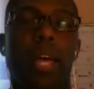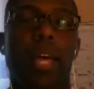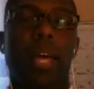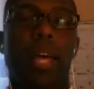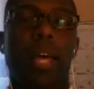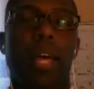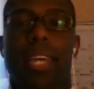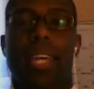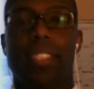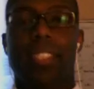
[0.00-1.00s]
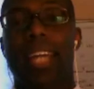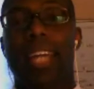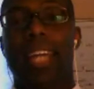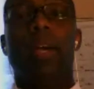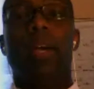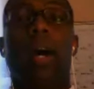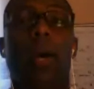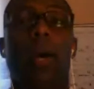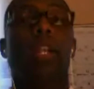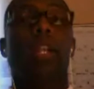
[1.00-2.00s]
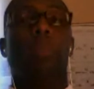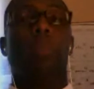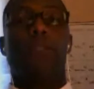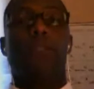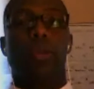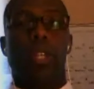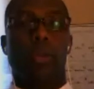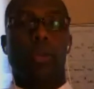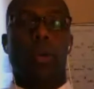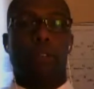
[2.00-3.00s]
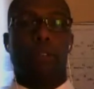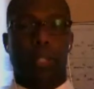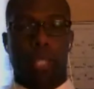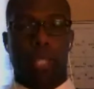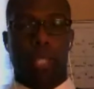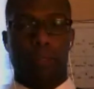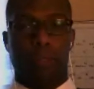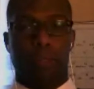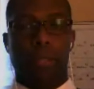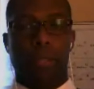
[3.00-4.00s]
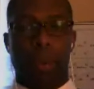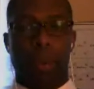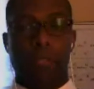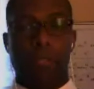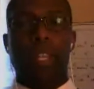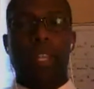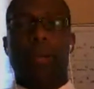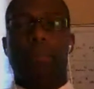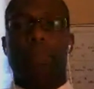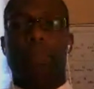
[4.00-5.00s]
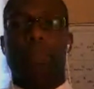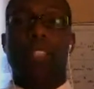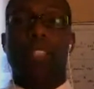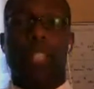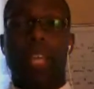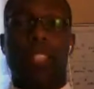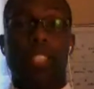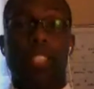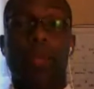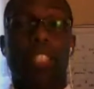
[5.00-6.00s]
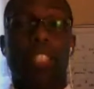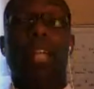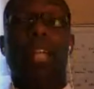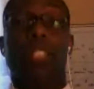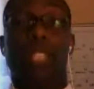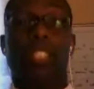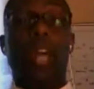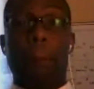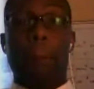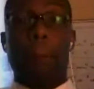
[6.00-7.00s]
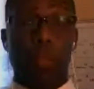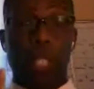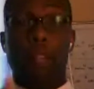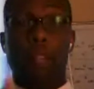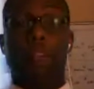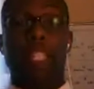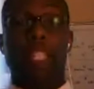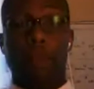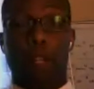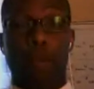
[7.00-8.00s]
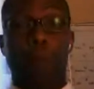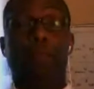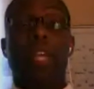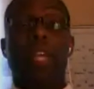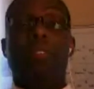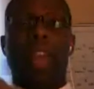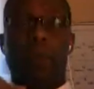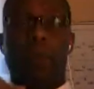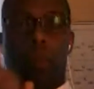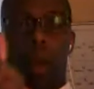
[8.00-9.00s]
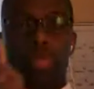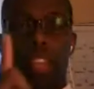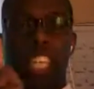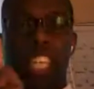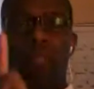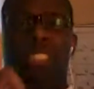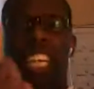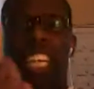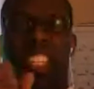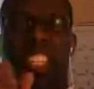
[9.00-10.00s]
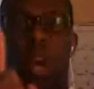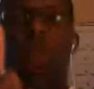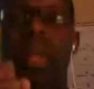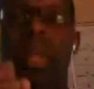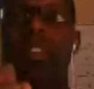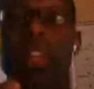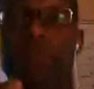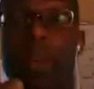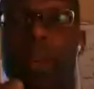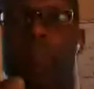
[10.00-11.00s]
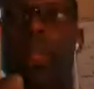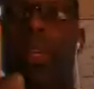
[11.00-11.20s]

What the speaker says: like Esther Hicks said, I can't want it more for you than you want it for yourself, all right? So this week's challenge is this: post in the Facebook group that one thing you did totally different